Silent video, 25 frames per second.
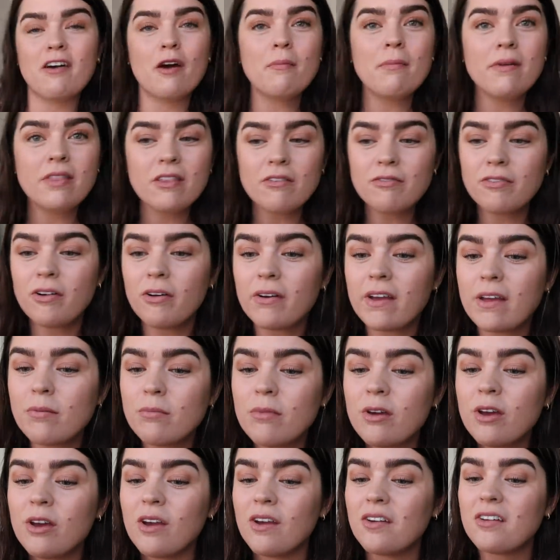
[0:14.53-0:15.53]
I'm in the vlogging
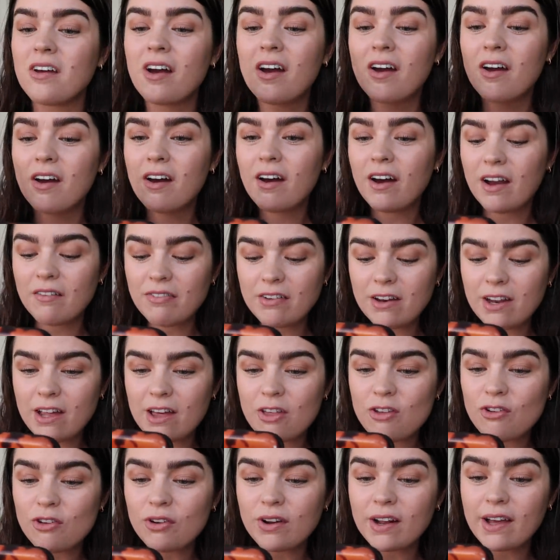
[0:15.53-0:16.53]
mood. I've
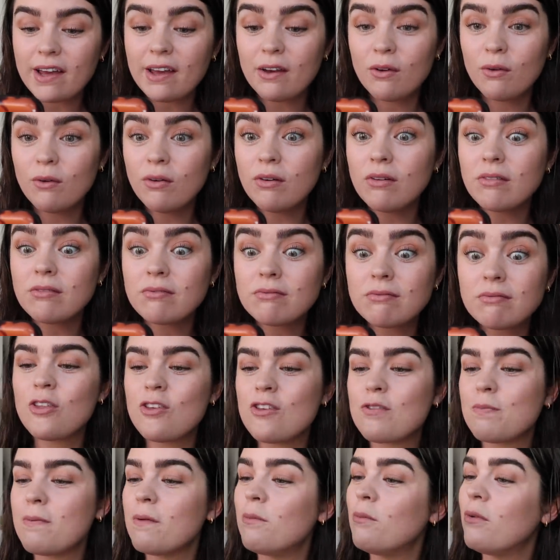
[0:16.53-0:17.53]
literally
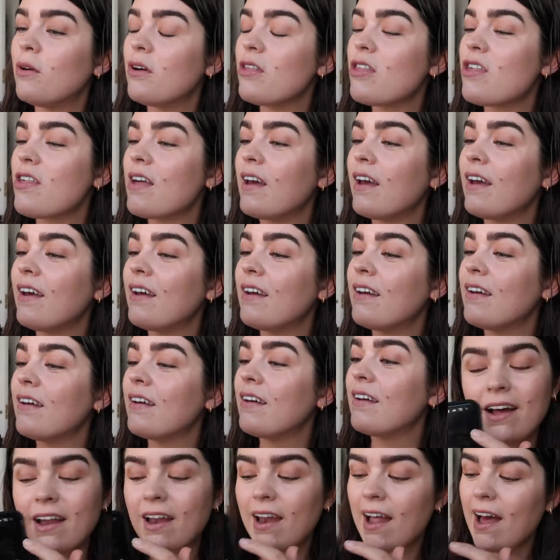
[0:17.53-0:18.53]
just been watching
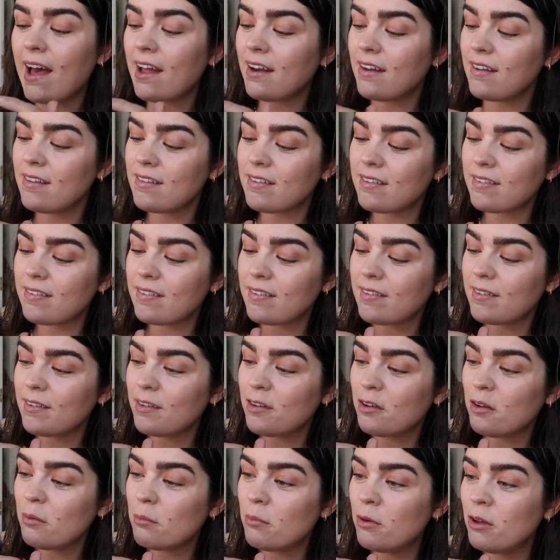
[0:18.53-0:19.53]
Alana's
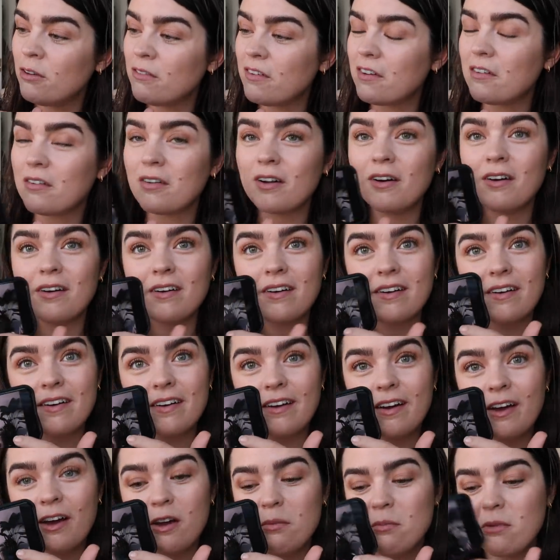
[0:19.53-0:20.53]
moving vlog,
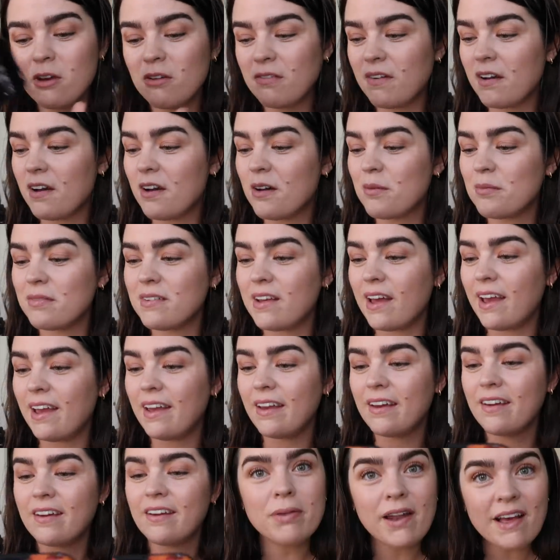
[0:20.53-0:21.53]
her moving
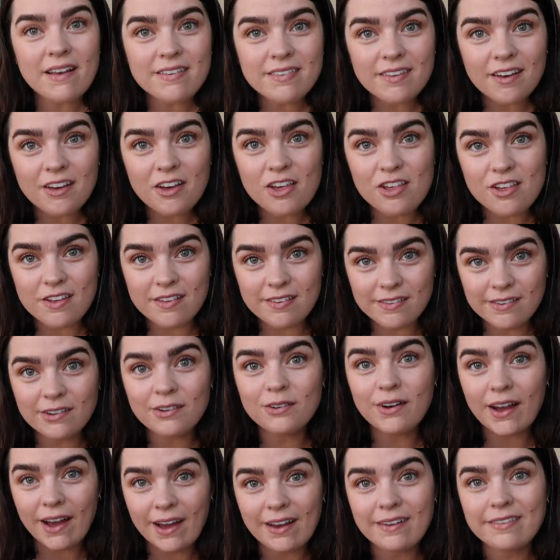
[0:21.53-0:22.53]
update. Bless her, she
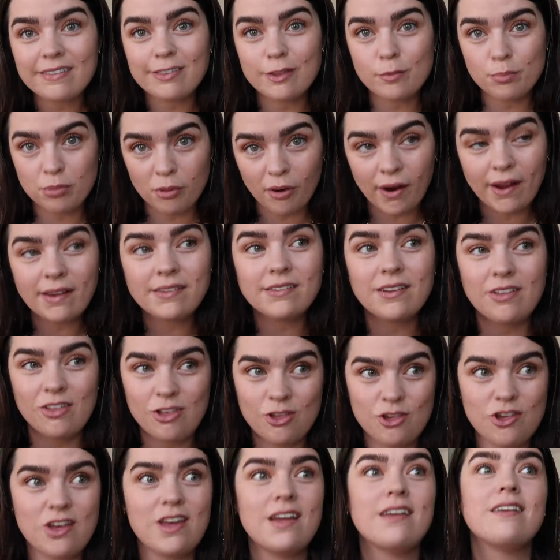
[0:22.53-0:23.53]
still has the Brighton
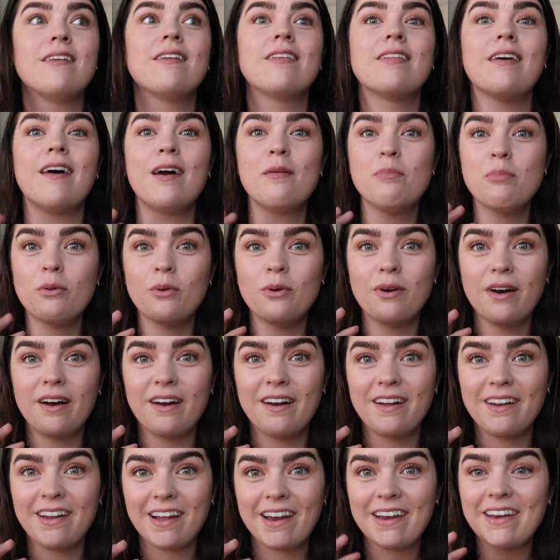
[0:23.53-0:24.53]
gin that I bought
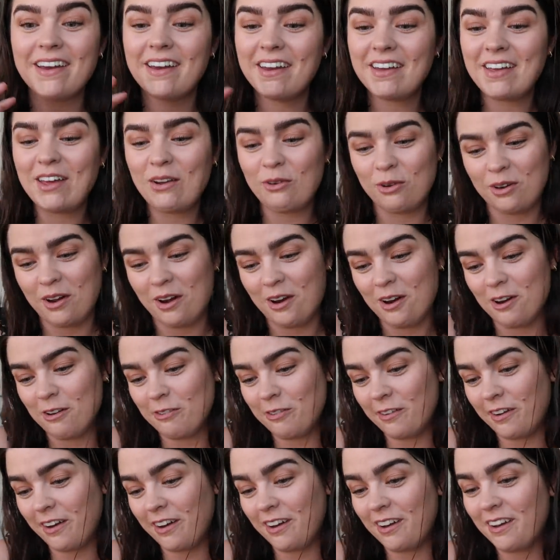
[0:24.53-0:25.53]
her like a year and a
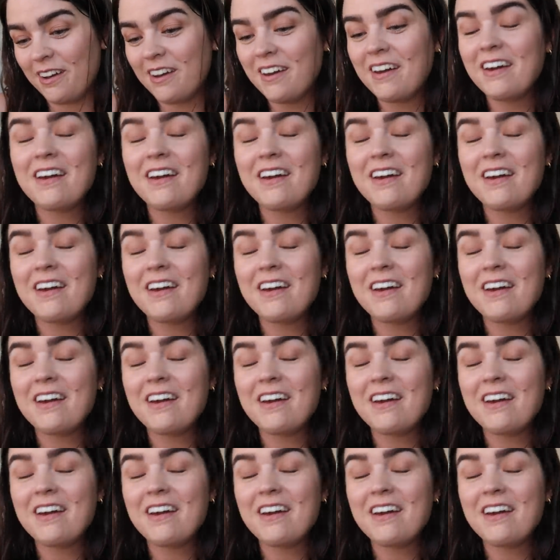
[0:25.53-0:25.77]
half ago.